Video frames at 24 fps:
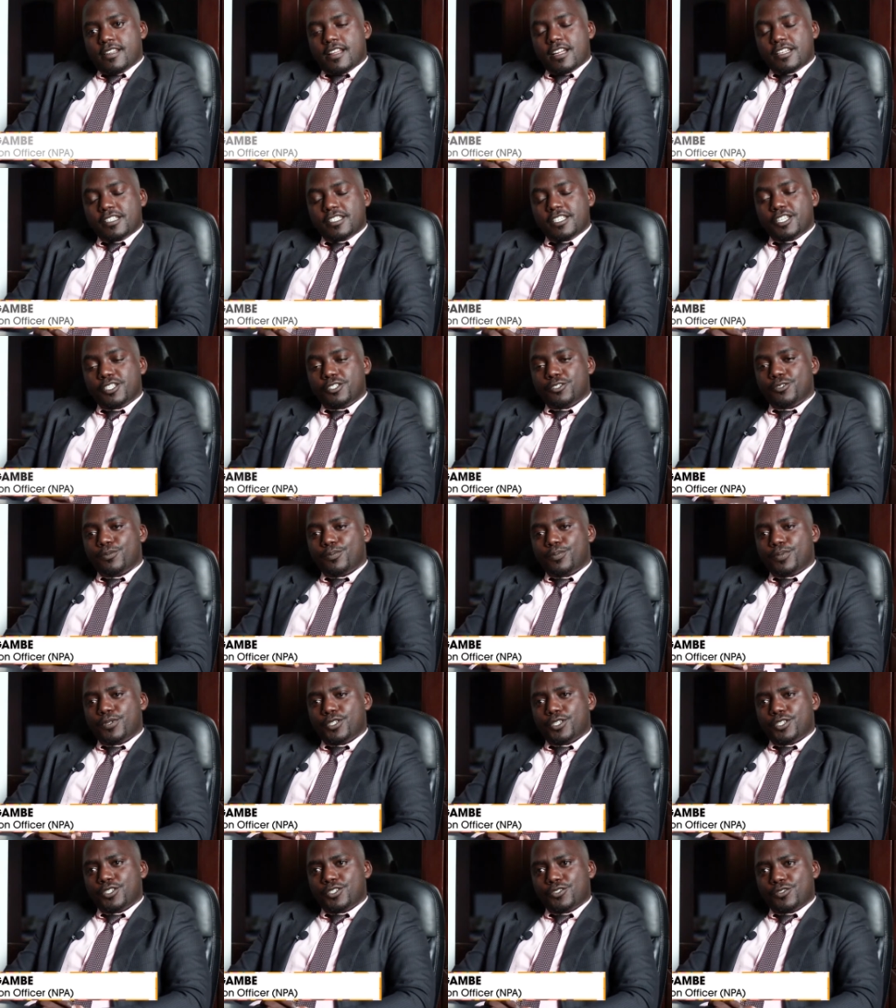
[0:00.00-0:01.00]
at the
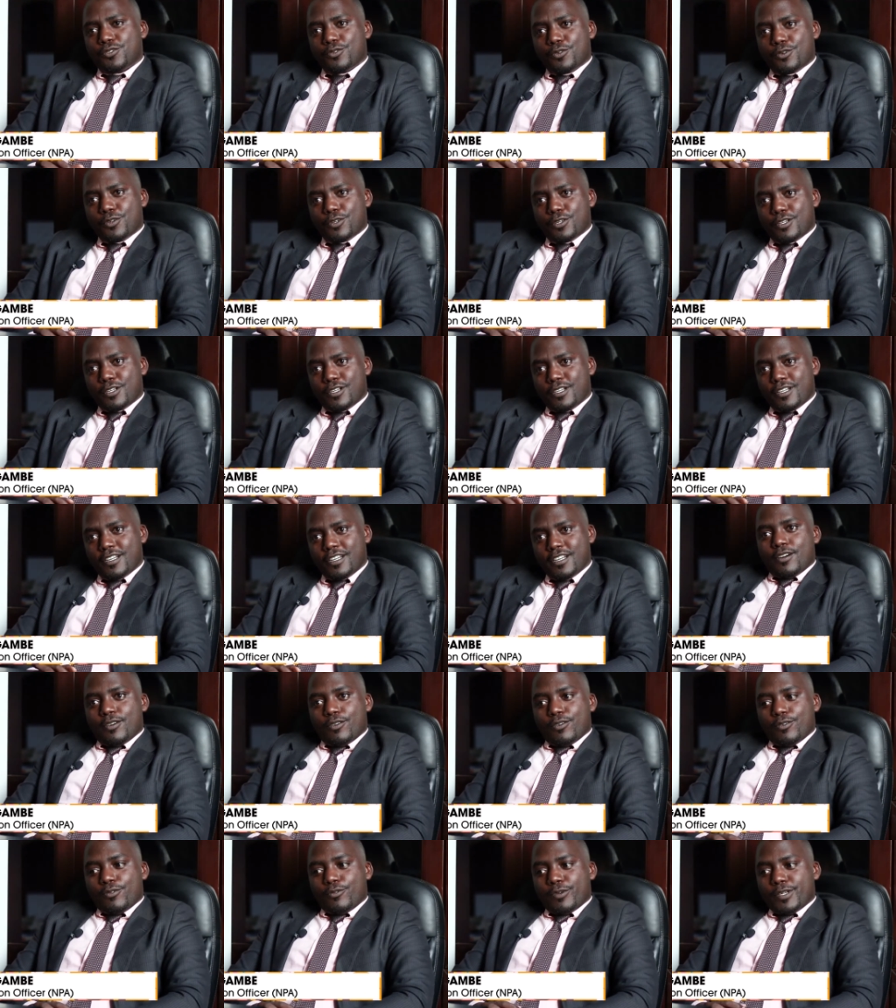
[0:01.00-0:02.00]
UPE school,
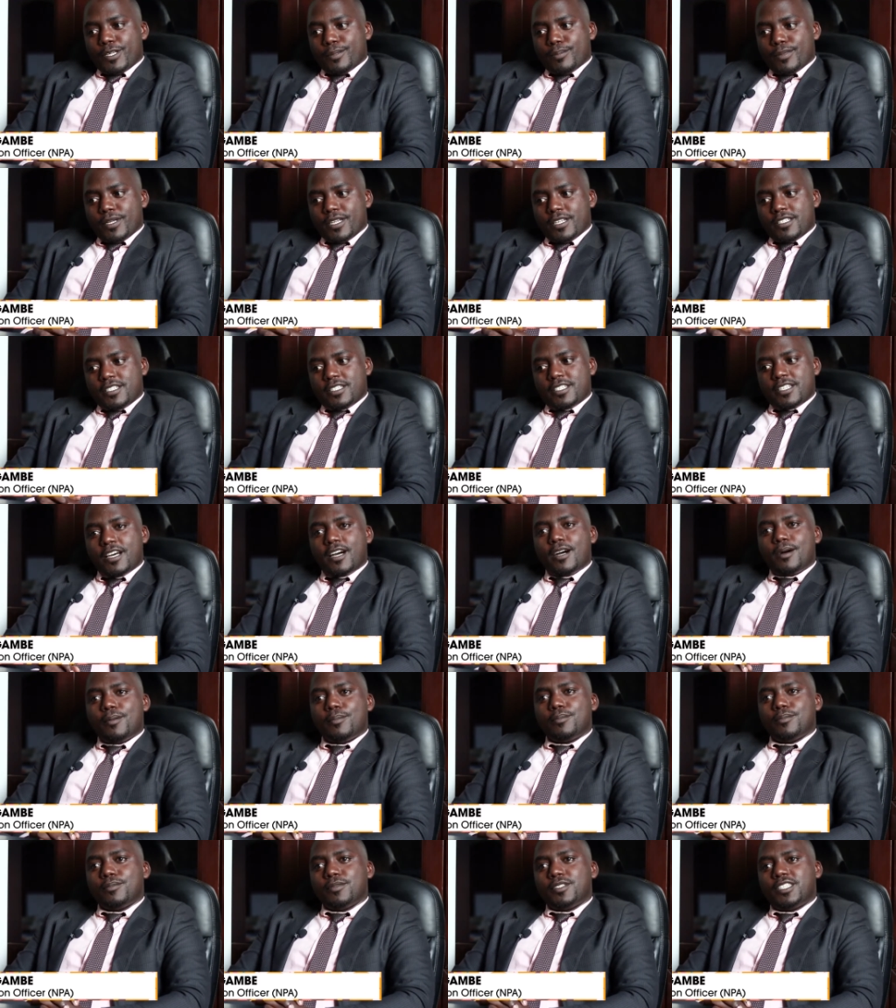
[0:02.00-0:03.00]
we met
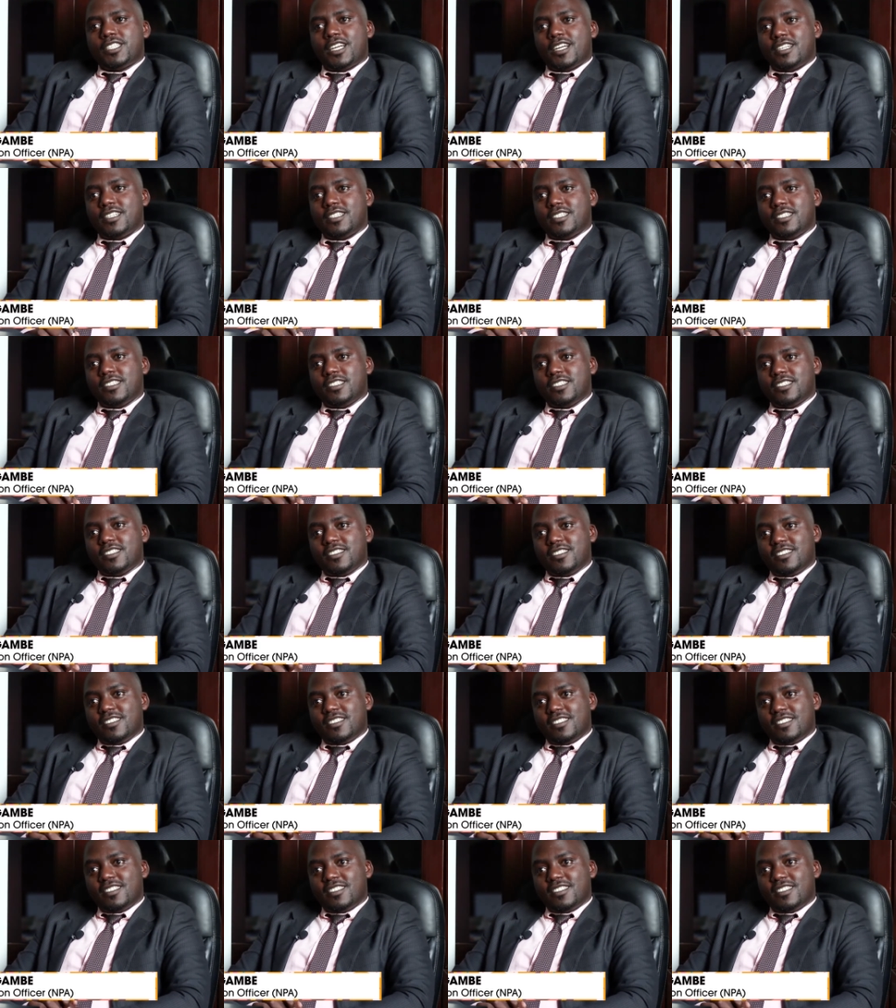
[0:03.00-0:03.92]
some challenges